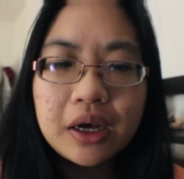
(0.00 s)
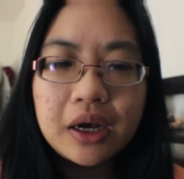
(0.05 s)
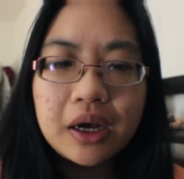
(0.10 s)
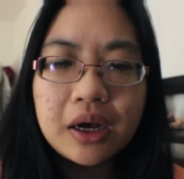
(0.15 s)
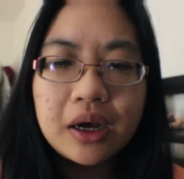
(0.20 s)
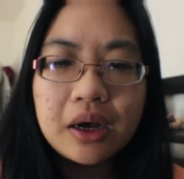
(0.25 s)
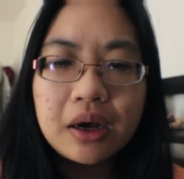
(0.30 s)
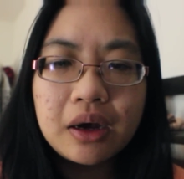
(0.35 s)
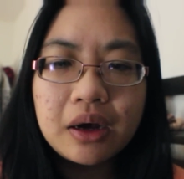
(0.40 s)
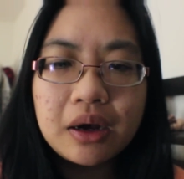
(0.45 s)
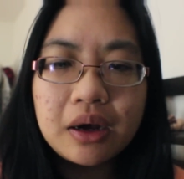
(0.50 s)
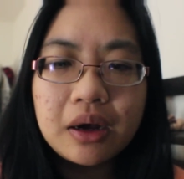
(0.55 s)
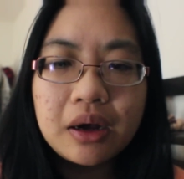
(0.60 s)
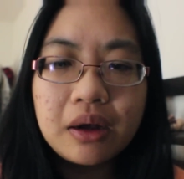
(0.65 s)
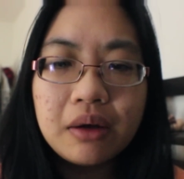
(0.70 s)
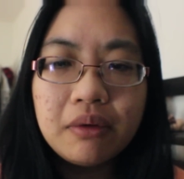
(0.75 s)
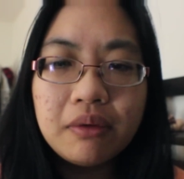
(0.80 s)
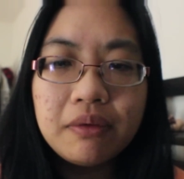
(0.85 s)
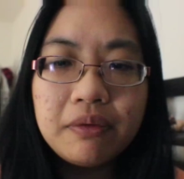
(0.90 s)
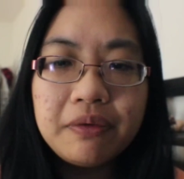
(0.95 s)

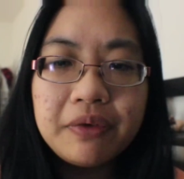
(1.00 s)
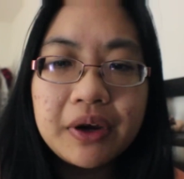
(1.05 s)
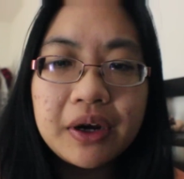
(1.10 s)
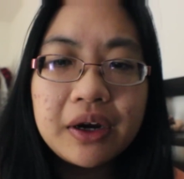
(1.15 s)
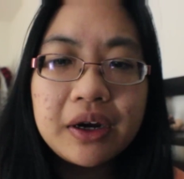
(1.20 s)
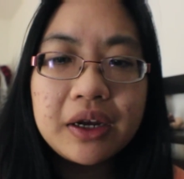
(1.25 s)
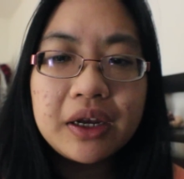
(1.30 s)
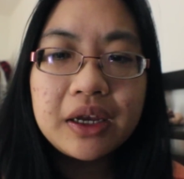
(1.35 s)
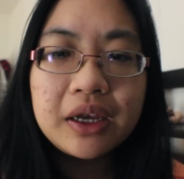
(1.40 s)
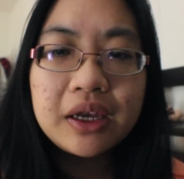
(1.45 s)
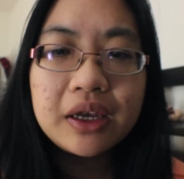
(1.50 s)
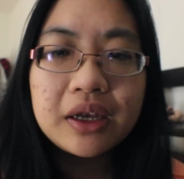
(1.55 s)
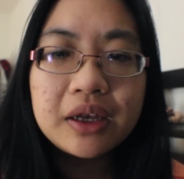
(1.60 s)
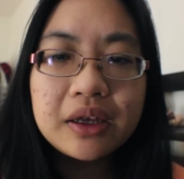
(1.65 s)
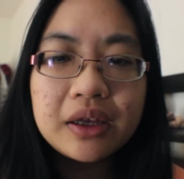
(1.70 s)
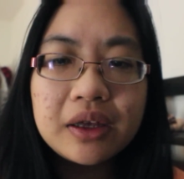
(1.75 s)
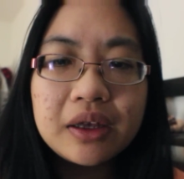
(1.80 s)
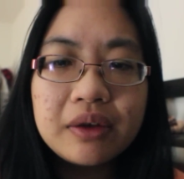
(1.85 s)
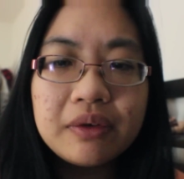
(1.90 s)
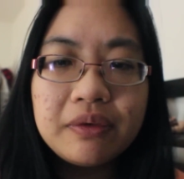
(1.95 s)
Very,
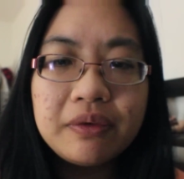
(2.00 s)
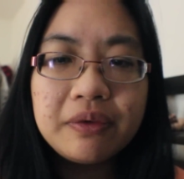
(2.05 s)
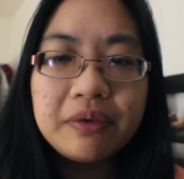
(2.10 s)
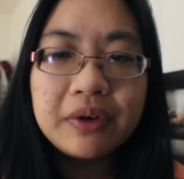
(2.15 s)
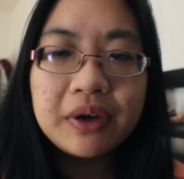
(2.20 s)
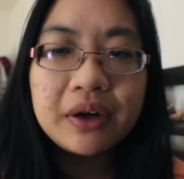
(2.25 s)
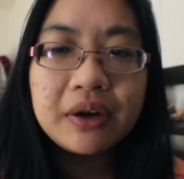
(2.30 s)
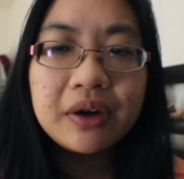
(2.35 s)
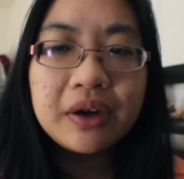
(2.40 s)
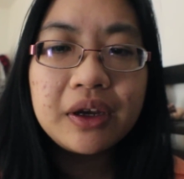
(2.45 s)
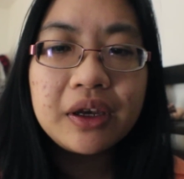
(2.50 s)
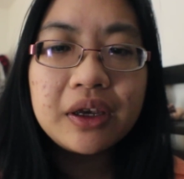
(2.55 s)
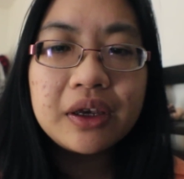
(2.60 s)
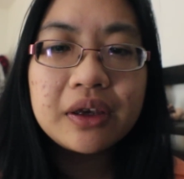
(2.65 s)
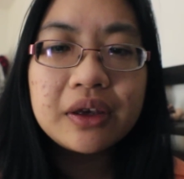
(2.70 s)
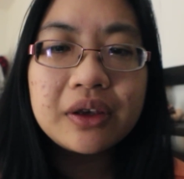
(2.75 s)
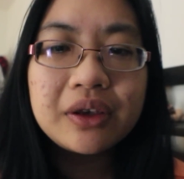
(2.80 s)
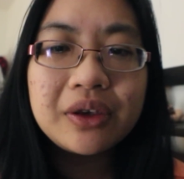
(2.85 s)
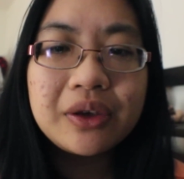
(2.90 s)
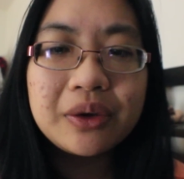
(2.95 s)

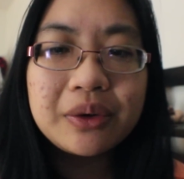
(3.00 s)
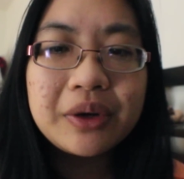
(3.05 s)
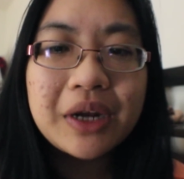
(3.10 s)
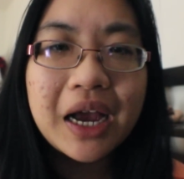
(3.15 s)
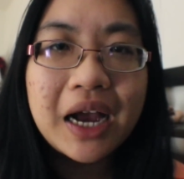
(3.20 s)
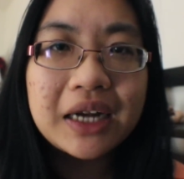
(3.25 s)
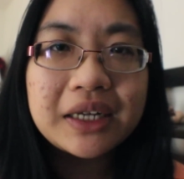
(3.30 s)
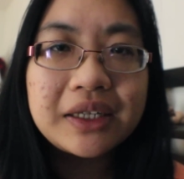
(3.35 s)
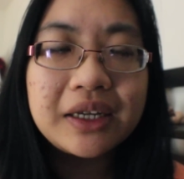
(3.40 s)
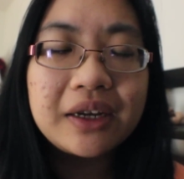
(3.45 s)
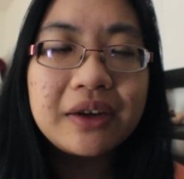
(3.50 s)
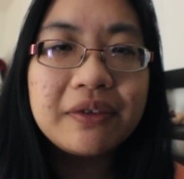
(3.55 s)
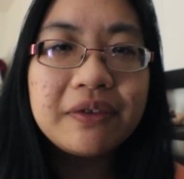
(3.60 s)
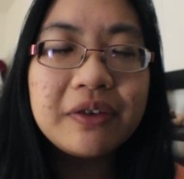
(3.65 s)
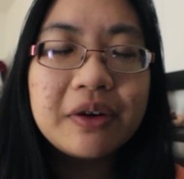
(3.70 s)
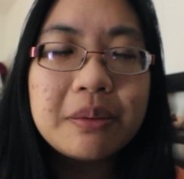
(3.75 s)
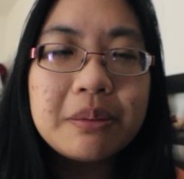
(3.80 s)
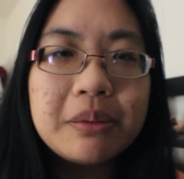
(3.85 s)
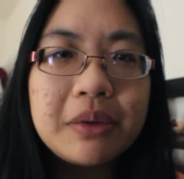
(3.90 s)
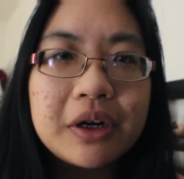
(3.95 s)
very cute acting
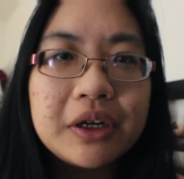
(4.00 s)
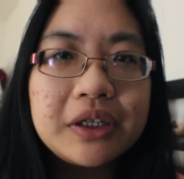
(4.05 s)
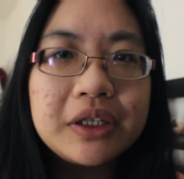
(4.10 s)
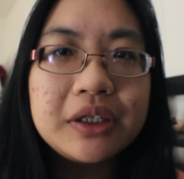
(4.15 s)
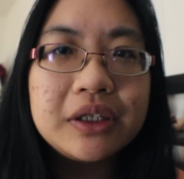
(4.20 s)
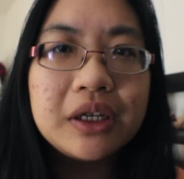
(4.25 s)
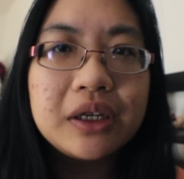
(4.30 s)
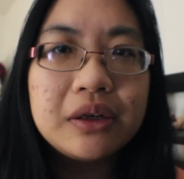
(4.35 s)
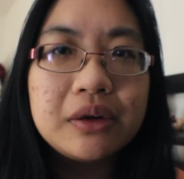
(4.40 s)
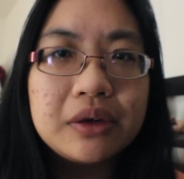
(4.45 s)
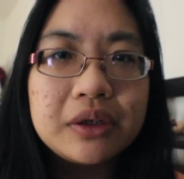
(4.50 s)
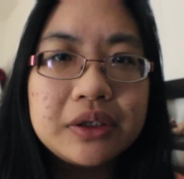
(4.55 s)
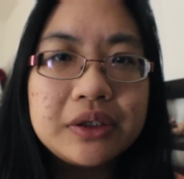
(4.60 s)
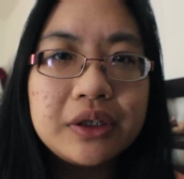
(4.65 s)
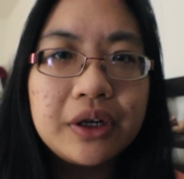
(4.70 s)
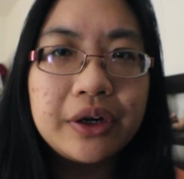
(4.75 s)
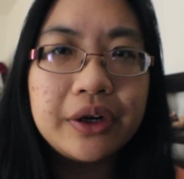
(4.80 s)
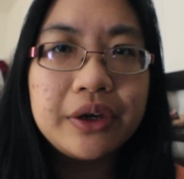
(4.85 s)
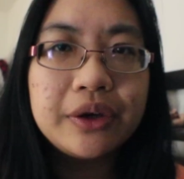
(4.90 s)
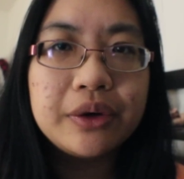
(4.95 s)
from Martin del
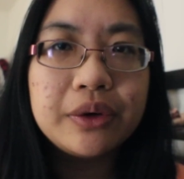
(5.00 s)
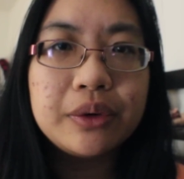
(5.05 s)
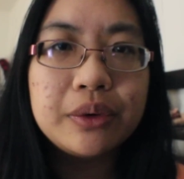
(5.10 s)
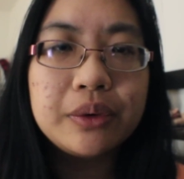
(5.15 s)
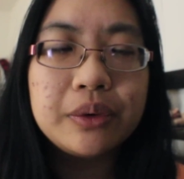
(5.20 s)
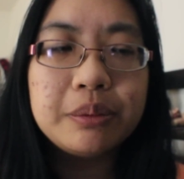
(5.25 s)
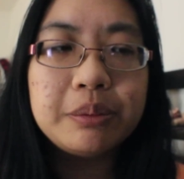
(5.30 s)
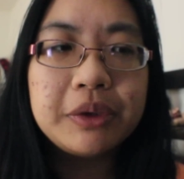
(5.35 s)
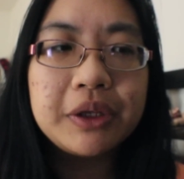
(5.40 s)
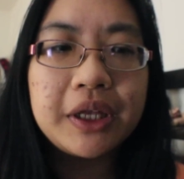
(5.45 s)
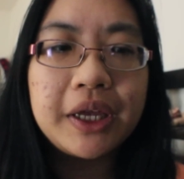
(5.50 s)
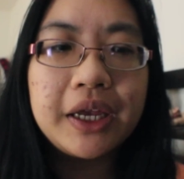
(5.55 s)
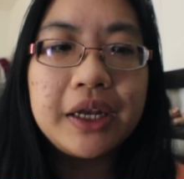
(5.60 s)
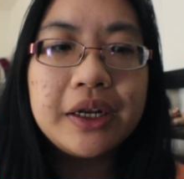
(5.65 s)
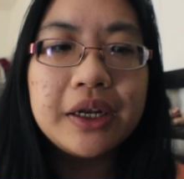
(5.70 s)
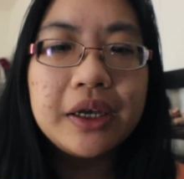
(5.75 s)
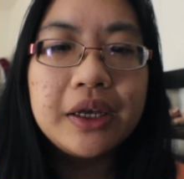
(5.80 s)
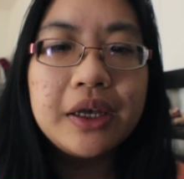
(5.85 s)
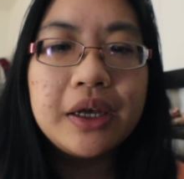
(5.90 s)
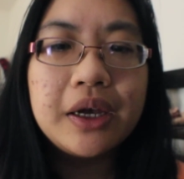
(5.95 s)
Rosario, who played